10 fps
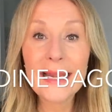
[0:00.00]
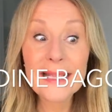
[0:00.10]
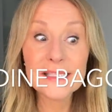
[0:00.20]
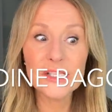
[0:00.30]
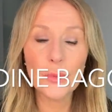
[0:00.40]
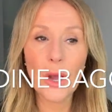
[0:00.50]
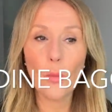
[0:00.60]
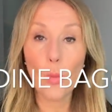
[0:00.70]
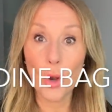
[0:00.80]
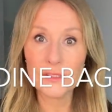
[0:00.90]
Let's do a
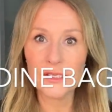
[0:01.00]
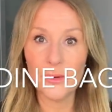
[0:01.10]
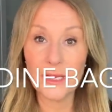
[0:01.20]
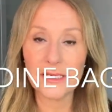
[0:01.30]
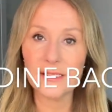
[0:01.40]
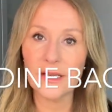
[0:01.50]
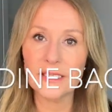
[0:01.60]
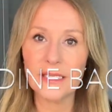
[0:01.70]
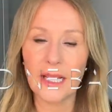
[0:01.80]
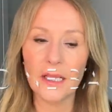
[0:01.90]
what's new and
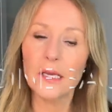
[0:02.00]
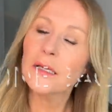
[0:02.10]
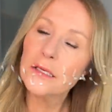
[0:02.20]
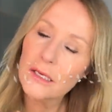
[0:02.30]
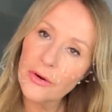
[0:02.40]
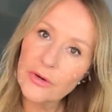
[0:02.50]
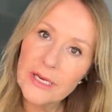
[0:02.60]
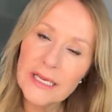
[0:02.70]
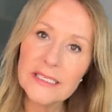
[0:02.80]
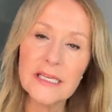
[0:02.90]
exciting
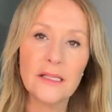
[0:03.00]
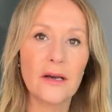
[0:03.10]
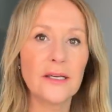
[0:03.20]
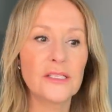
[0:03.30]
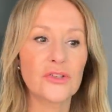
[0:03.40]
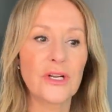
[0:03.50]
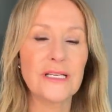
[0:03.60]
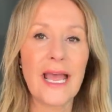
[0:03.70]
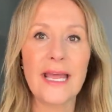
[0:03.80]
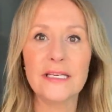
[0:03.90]
currently hitting the high street
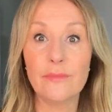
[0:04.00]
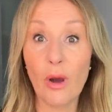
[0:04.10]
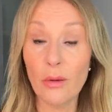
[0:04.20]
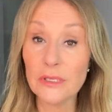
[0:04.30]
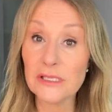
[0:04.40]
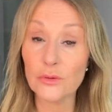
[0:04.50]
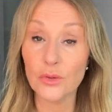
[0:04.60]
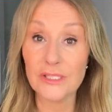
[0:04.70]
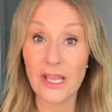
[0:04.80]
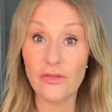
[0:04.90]
and department
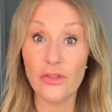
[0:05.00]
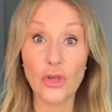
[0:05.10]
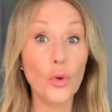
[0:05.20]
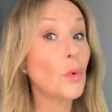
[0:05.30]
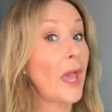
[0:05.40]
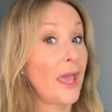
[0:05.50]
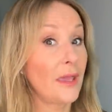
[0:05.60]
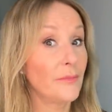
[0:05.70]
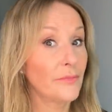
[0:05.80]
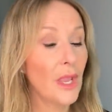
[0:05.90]
stores in the UK.
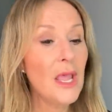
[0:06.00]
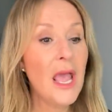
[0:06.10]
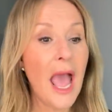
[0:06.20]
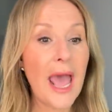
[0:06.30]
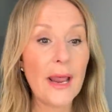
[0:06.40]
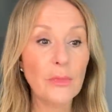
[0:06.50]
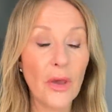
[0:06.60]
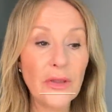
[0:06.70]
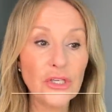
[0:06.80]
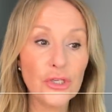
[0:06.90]
And I'm
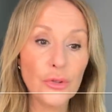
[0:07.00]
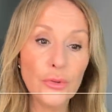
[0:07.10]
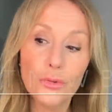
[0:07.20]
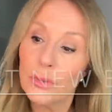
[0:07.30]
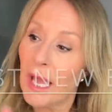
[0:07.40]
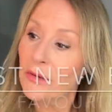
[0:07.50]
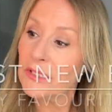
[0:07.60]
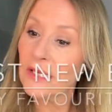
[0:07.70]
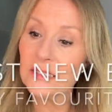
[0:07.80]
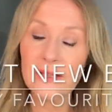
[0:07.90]
going to count
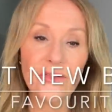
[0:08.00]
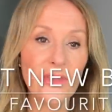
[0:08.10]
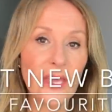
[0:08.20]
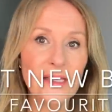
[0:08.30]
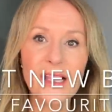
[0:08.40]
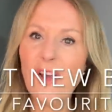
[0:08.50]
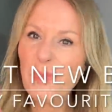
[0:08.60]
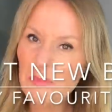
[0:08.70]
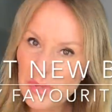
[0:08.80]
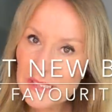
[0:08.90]
down some things I've
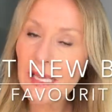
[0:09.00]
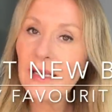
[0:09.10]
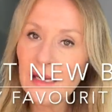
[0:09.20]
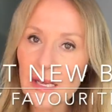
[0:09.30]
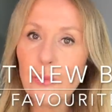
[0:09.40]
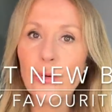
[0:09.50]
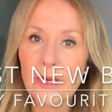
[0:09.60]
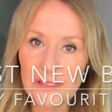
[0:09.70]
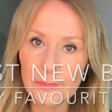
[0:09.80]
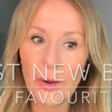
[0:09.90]
been particularly
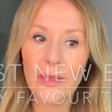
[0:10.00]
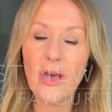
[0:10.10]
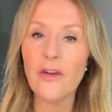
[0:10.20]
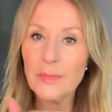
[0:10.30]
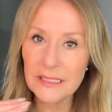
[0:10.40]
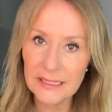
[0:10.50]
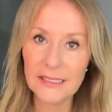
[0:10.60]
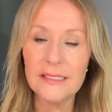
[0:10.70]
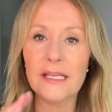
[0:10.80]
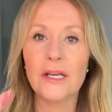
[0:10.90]
impressed by that I've been
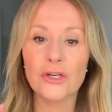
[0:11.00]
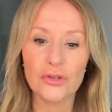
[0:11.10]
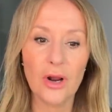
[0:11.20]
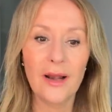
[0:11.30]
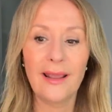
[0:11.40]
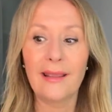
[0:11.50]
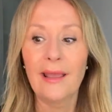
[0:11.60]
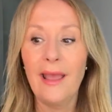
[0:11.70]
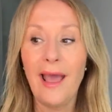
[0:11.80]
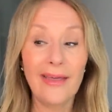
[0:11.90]
testing and trialing
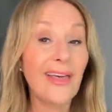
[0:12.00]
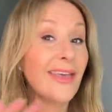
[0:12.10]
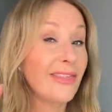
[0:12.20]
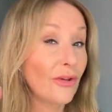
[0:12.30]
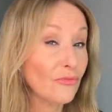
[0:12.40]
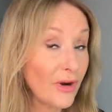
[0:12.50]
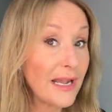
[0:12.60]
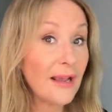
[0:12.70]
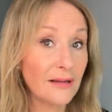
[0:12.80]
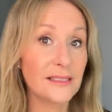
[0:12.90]
and that I think
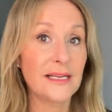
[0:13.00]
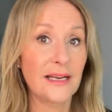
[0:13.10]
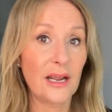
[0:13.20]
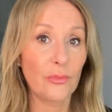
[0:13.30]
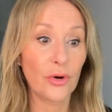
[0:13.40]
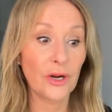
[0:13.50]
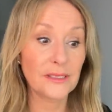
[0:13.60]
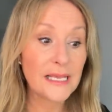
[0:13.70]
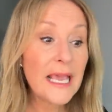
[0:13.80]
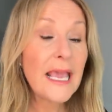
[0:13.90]
really are standout
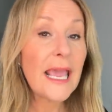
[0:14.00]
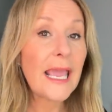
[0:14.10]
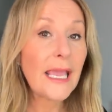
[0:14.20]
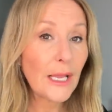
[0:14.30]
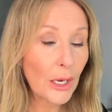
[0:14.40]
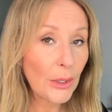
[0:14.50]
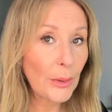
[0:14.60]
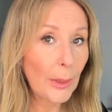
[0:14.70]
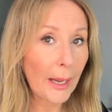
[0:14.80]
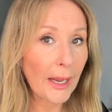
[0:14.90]
products,
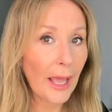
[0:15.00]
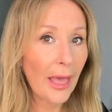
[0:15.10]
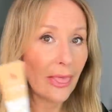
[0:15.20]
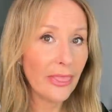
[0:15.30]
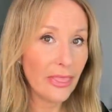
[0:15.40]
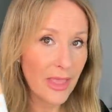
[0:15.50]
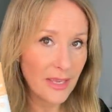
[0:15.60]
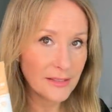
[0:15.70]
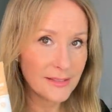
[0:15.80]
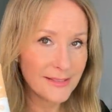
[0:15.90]
including
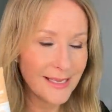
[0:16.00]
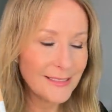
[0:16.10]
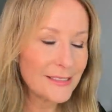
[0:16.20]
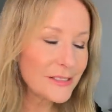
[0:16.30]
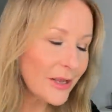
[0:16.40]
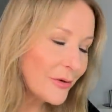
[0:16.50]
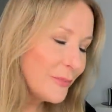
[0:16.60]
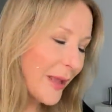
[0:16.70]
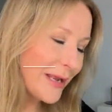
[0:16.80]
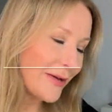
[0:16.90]
this. And so
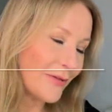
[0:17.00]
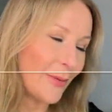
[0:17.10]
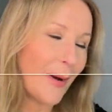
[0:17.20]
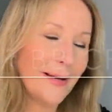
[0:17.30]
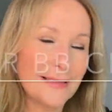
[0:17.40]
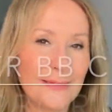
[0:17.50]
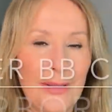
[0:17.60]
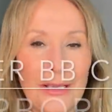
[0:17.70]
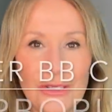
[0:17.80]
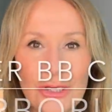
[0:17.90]
many of you asked
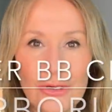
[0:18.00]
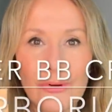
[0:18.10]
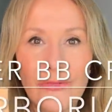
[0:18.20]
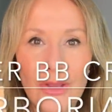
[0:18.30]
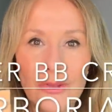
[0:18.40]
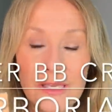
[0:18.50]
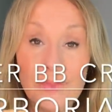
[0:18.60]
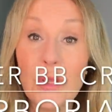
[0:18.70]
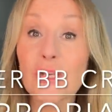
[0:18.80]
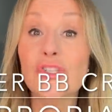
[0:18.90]
me to review this
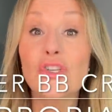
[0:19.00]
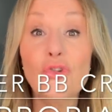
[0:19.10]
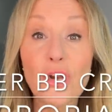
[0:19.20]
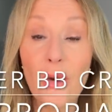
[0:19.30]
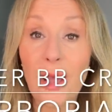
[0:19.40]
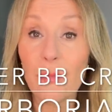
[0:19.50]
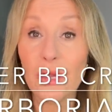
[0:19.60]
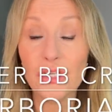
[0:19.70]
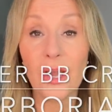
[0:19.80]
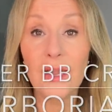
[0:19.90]
because you know how
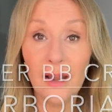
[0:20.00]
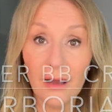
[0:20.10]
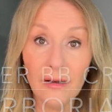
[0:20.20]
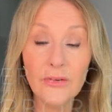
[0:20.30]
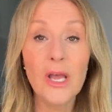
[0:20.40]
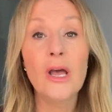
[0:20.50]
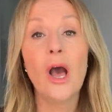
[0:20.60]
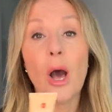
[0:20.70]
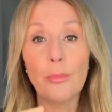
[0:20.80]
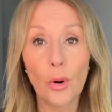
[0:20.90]
much I love
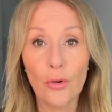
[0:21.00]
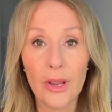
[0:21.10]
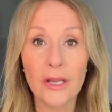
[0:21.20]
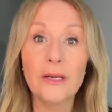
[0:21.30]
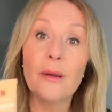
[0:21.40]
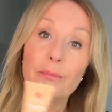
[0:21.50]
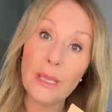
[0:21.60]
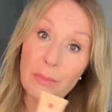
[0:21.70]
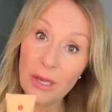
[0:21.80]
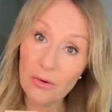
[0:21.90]
Erborian
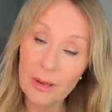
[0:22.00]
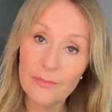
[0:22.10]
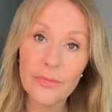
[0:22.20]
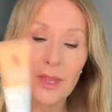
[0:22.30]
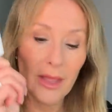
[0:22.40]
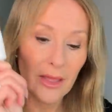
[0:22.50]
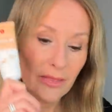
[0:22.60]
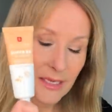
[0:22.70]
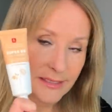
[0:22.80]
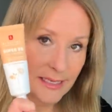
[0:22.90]
BB cream.
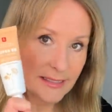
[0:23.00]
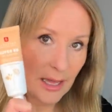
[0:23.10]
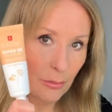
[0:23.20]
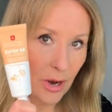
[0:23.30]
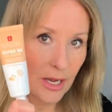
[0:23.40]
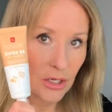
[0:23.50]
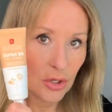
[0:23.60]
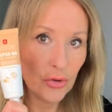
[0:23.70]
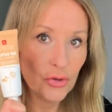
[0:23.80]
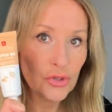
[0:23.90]
This is their brand
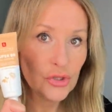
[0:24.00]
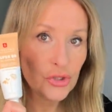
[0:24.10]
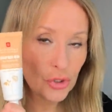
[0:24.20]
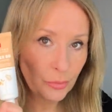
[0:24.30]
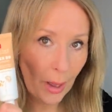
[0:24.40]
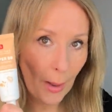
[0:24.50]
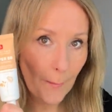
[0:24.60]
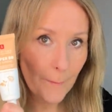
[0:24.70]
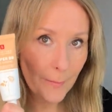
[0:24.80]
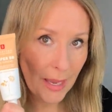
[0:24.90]
new Super
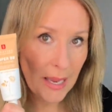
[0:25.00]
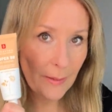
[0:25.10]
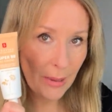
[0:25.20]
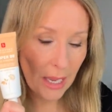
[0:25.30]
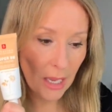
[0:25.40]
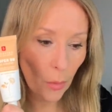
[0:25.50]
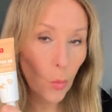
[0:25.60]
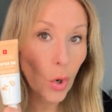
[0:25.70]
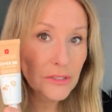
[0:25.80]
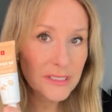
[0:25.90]
BB.
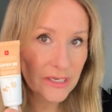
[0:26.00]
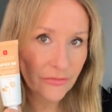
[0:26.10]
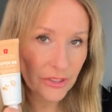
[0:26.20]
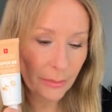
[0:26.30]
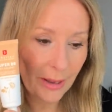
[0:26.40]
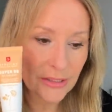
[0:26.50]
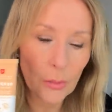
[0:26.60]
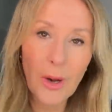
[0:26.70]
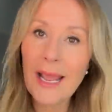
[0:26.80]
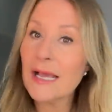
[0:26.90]
What's different about it?
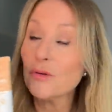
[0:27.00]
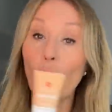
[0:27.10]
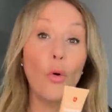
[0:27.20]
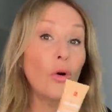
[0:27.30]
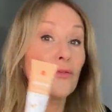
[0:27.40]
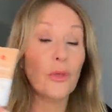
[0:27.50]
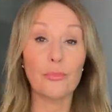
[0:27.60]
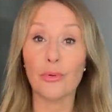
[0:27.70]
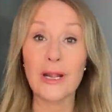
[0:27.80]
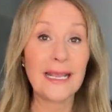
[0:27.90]
Well, it has all of the
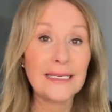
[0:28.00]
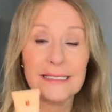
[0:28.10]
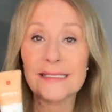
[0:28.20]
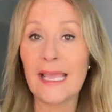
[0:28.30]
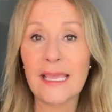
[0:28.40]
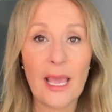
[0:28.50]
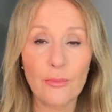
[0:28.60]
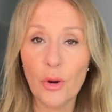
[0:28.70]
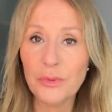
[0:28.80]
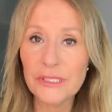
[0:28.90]
brilliant skincare
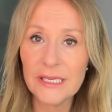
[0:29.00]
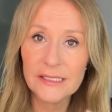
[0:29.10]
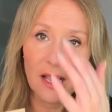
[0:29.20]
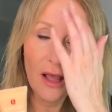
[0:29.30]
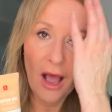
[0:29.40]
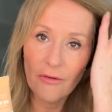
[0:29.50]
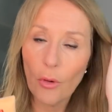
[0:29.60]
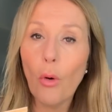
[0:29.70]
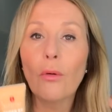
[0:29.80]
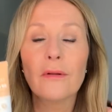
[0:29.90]
properties of
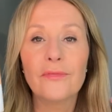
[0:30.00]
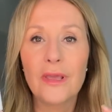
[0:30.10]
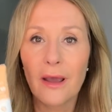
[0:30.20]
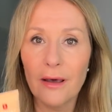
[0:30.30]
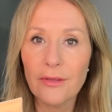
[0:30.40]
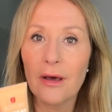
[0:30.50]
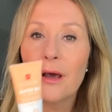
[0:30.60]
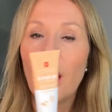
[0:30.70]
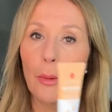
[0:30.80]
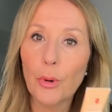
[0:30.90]
all of the other
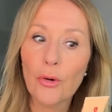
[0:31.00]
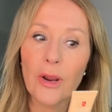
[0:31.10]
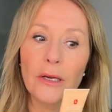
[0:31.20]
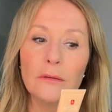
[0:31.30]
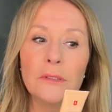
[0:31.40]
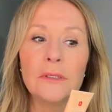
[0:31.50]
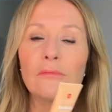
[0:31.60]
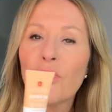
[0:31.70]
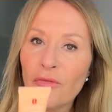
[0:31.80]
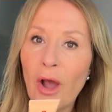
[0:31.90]
Erborian
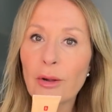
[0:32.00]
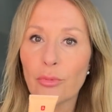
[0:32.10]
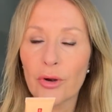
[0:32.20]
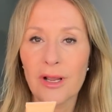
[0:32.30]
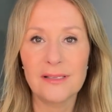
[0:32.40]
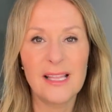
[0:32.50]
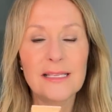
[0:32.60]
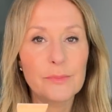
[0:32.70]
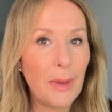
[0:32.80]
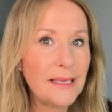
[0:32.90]
refined products. That's
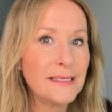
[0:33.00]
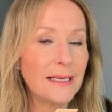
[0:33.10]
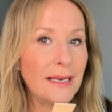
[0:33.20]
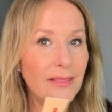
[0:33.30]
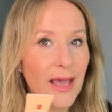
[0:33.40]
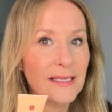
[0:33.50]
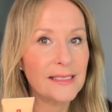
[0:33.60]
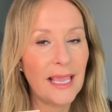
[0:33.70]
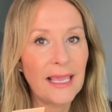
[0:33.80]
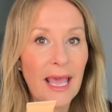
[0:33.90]
basically their
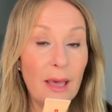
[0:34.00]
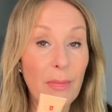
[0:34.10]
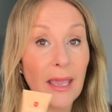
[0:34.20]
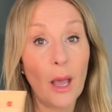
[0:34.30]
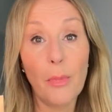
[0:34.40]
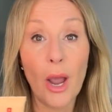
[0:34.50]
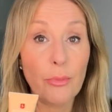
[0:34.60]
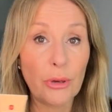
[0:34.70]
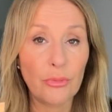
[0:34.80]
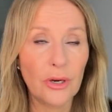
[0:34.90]
skincare makeup
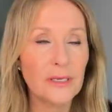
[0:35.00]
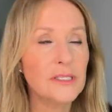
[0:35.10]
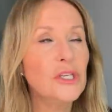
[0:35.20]
hybrid products.